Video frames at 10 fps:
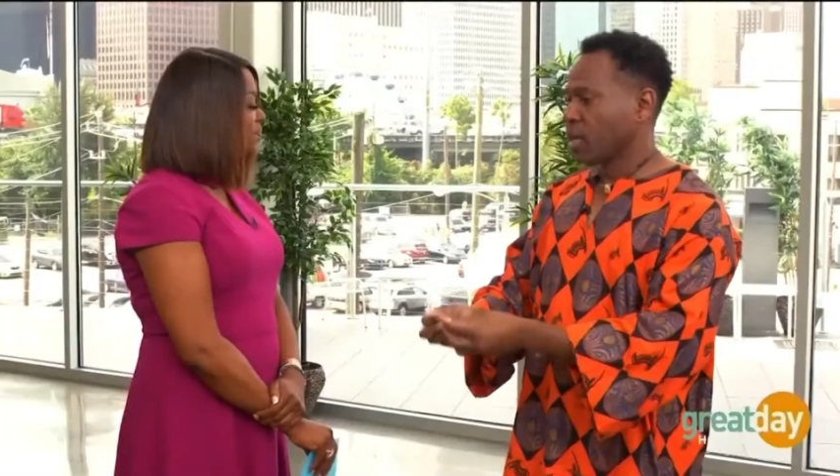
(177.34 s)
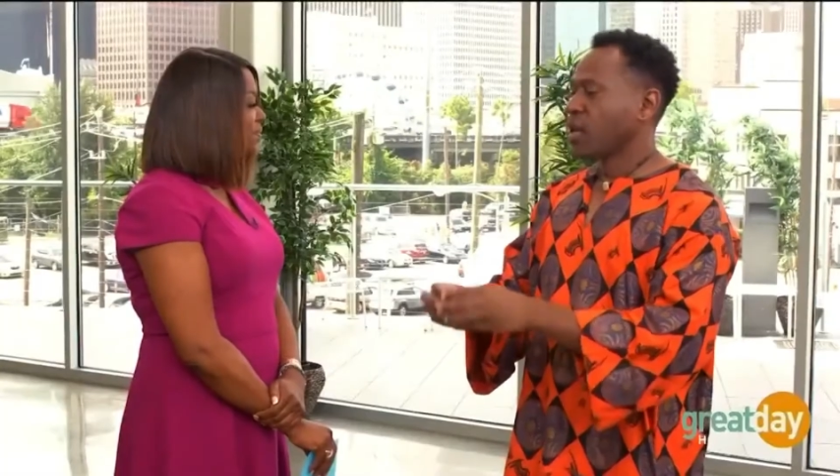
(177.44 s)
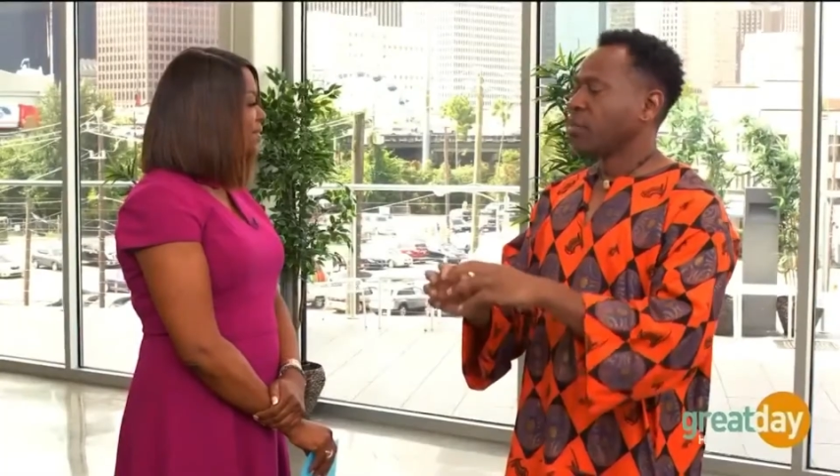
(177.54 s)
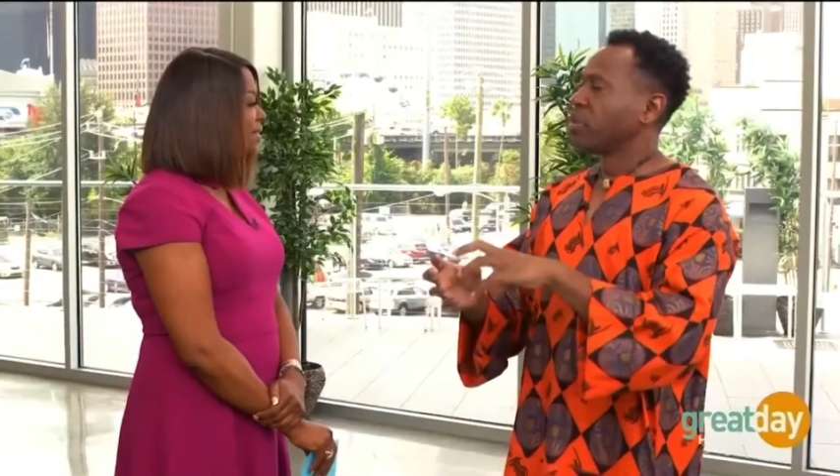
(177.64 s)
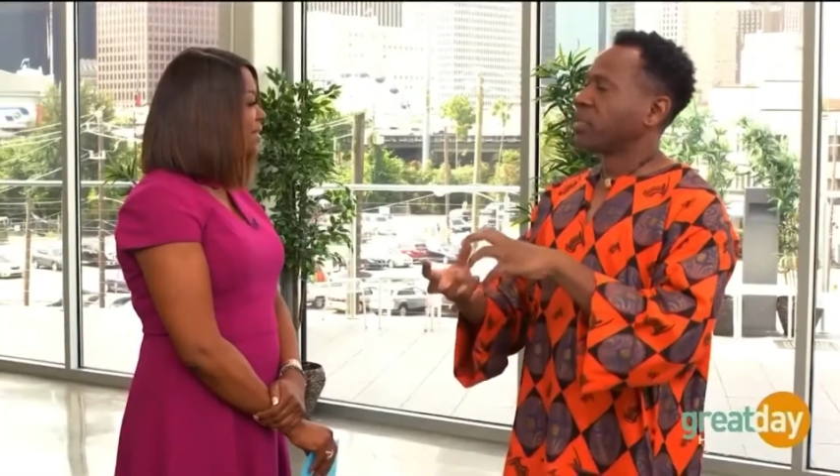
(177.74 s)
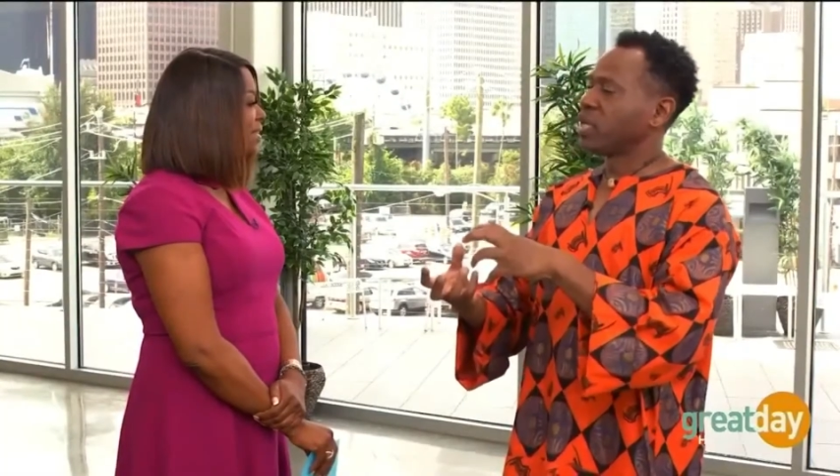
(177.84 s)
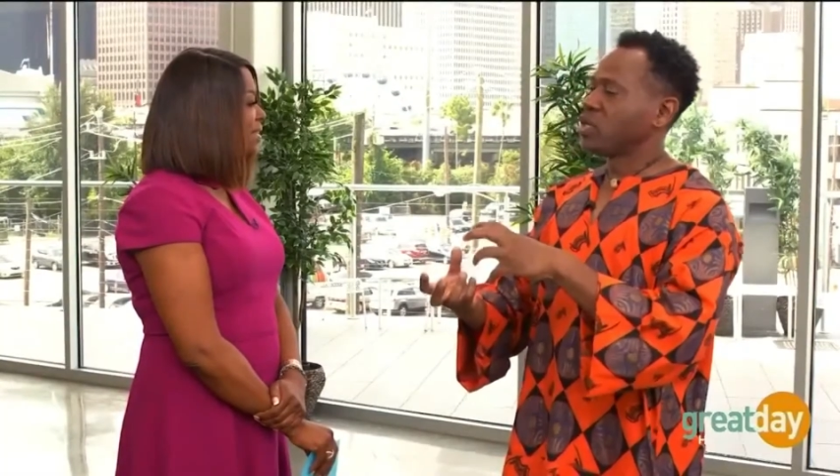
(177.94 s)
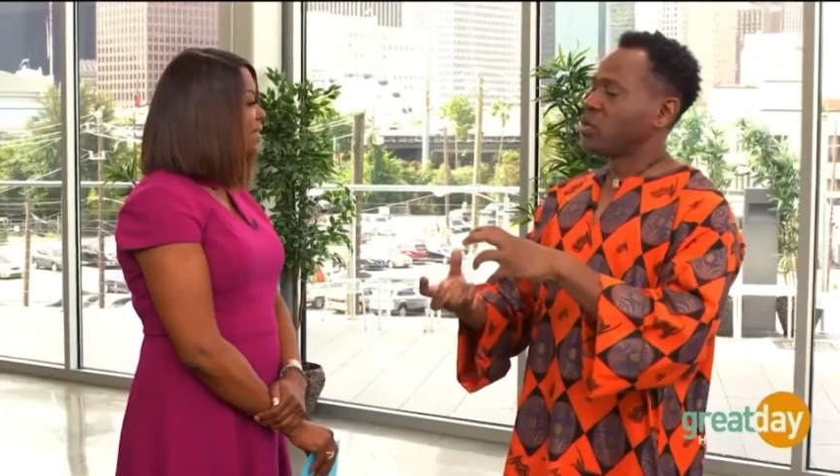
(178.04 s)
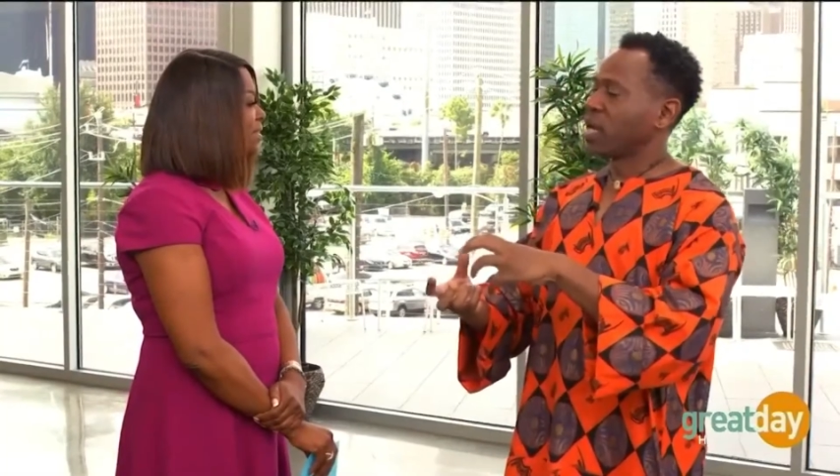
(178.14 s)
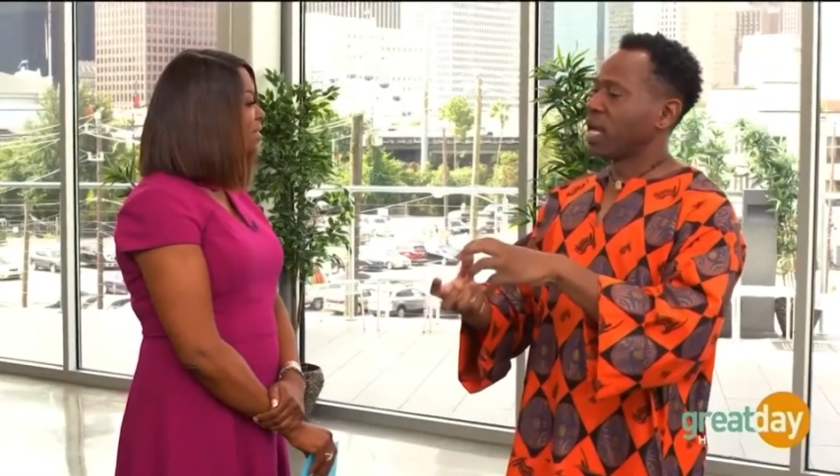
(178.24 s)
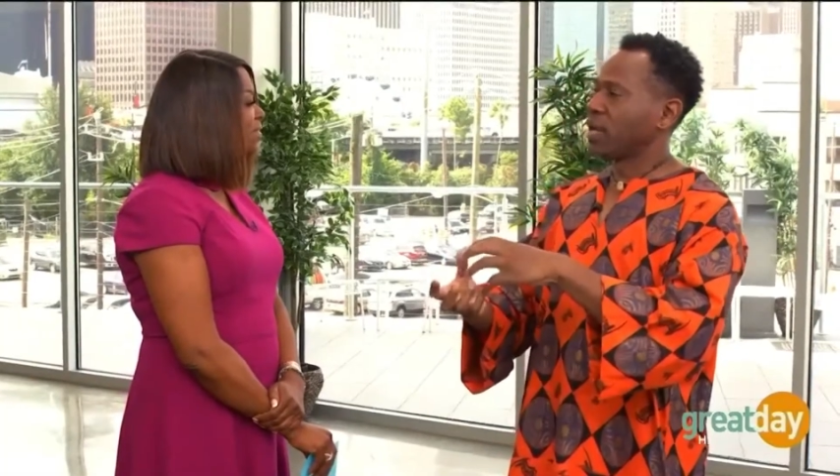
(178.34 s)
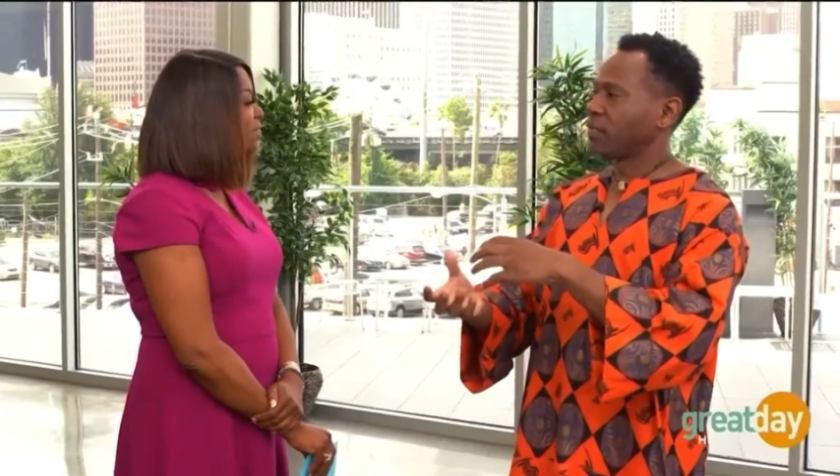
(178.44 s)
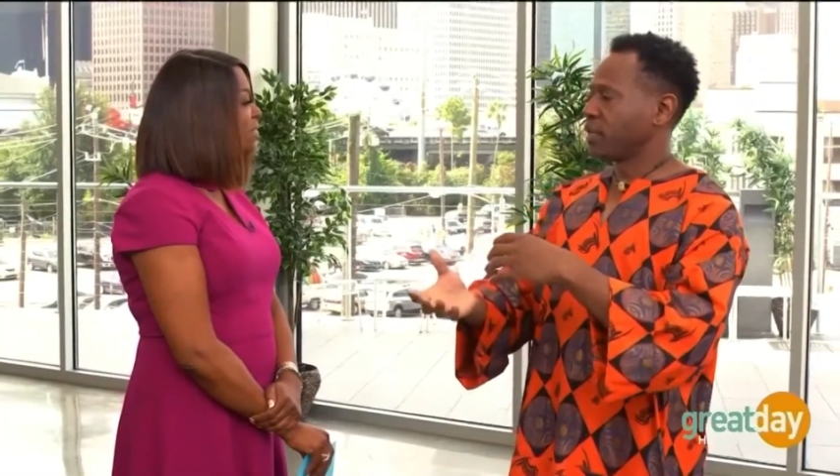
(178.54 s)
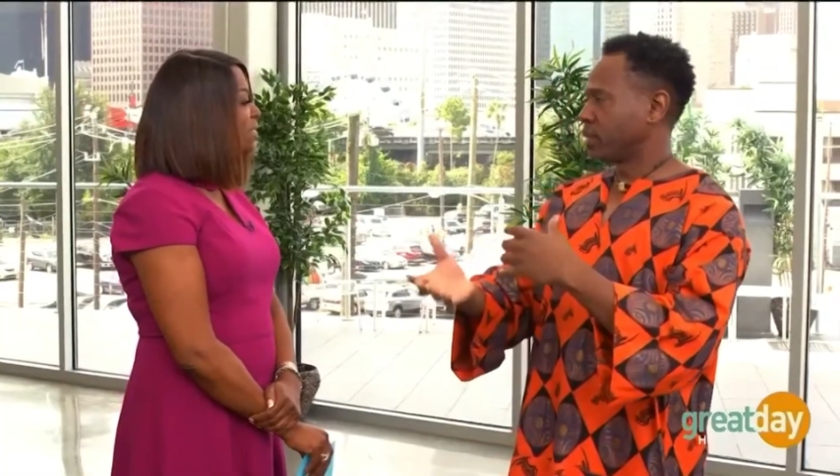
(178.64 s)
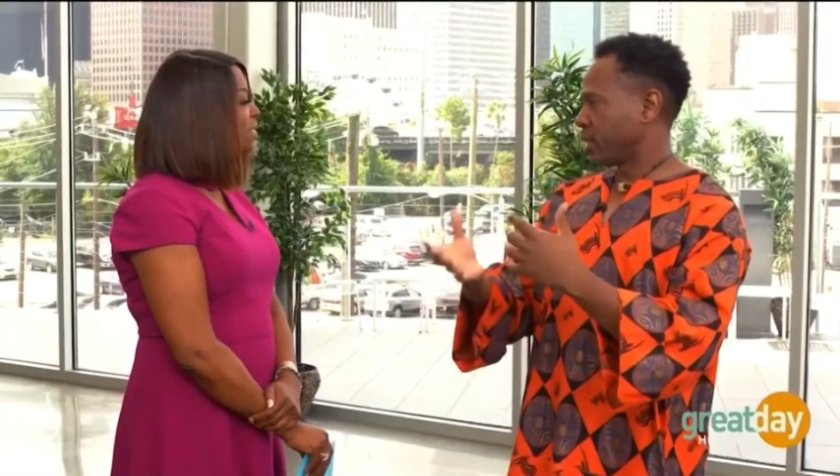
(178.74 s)
But then you have
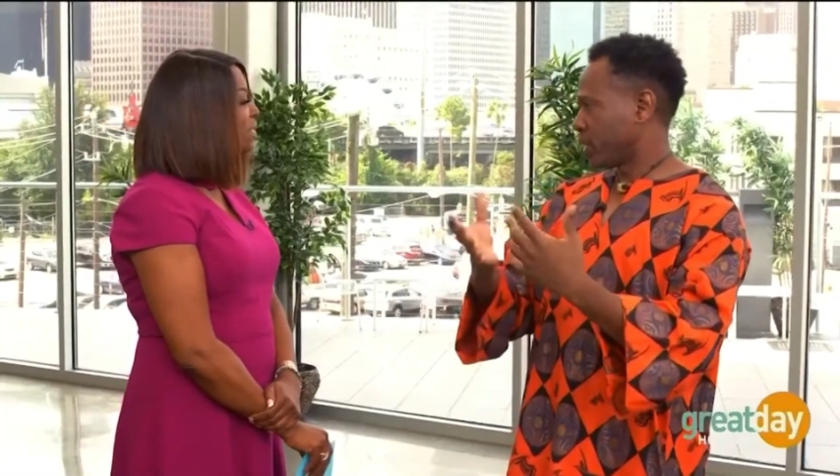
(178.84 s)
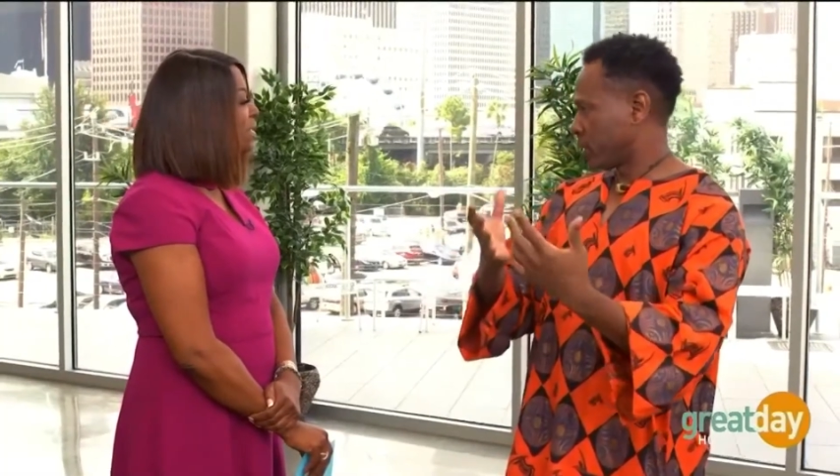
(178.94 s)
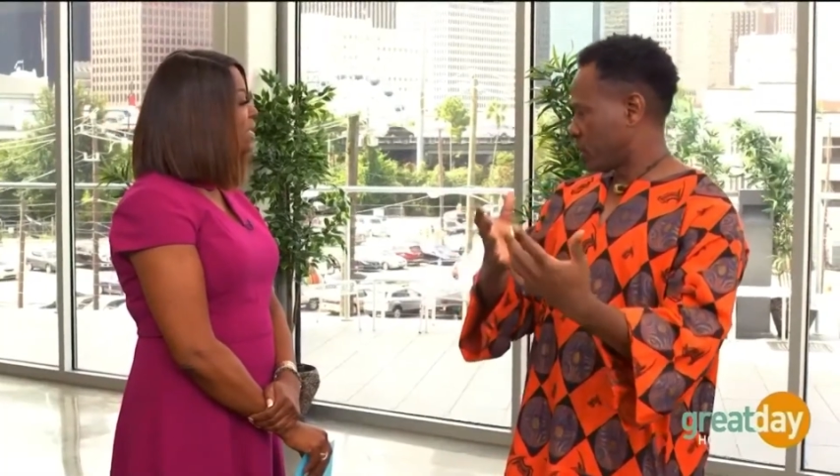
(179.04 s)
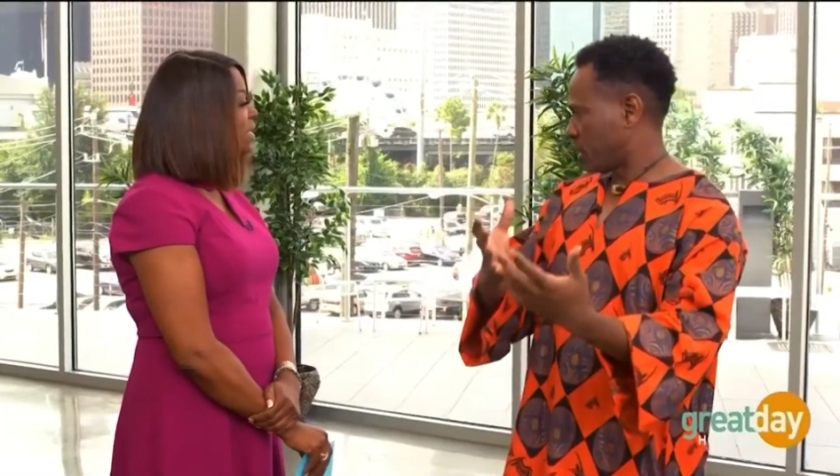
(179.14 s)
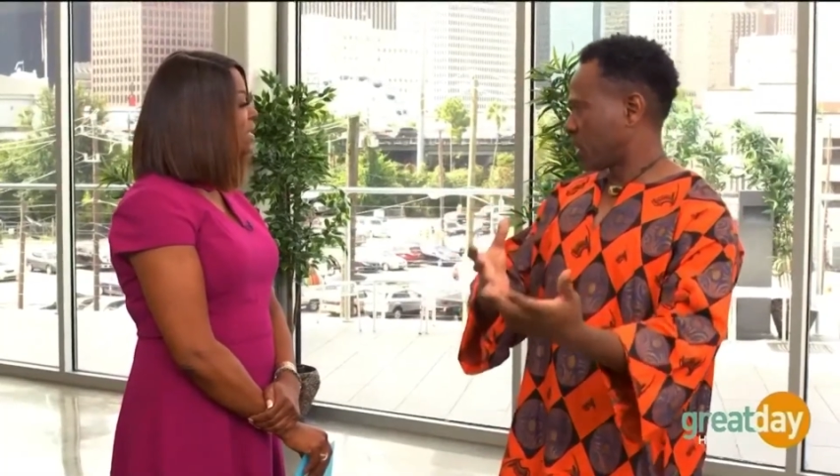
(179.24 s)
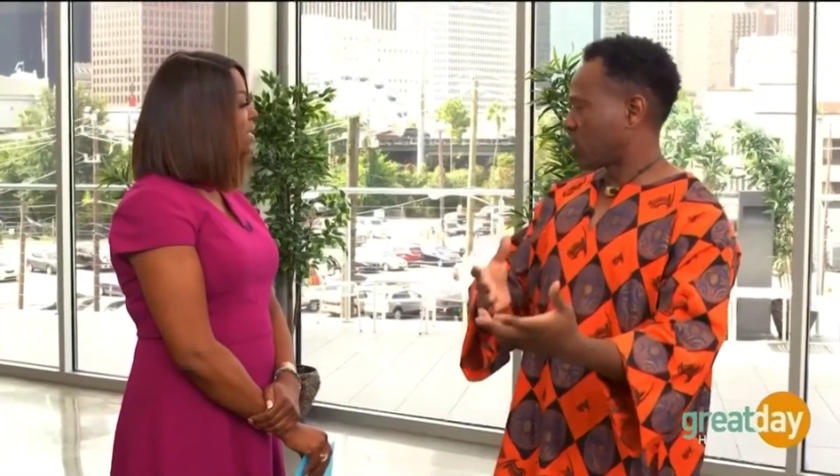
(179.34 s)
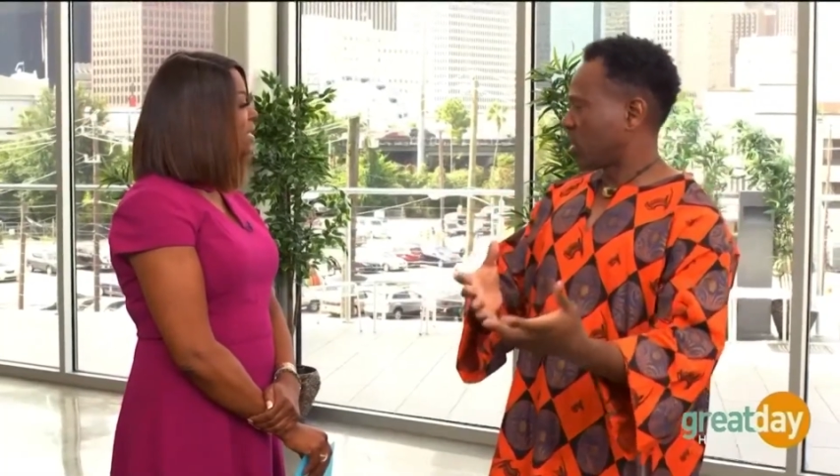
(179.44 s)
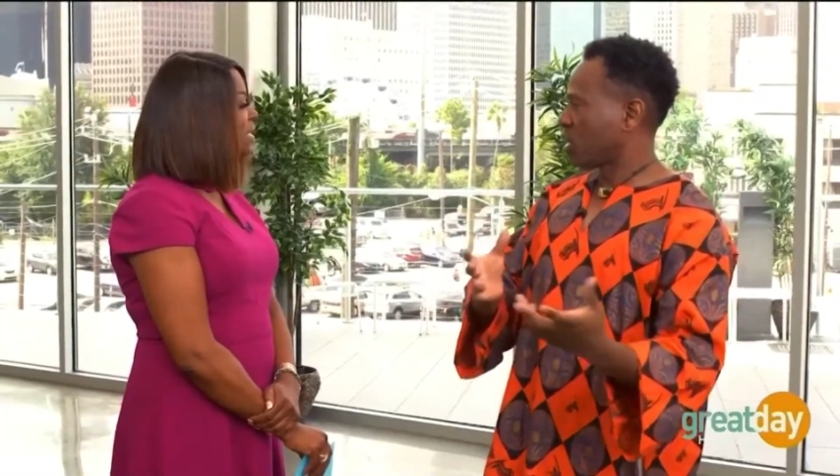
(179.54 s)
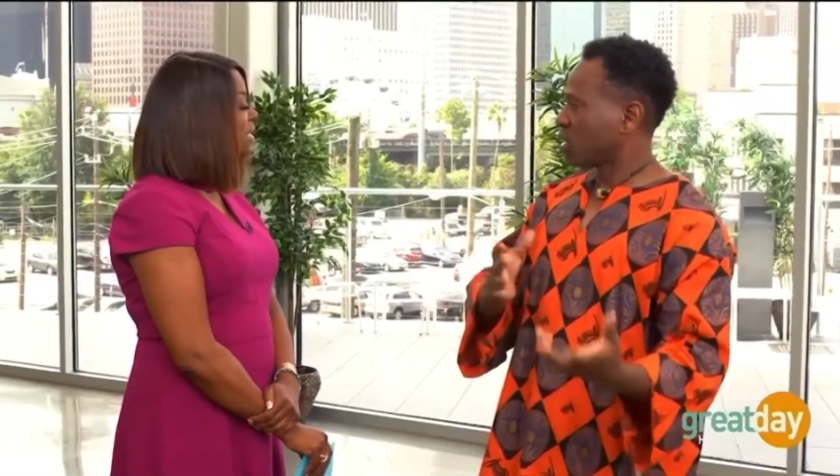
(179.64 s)
in the 60s